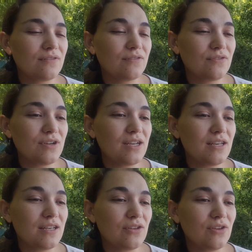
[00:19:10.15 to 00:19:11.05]
green
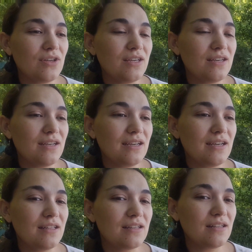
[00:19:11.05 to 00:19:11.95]
and good,
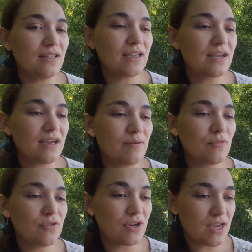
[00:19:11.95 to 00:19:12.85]
and like I am
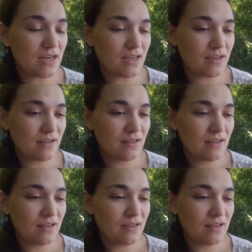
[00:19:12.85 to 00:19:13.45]
creating,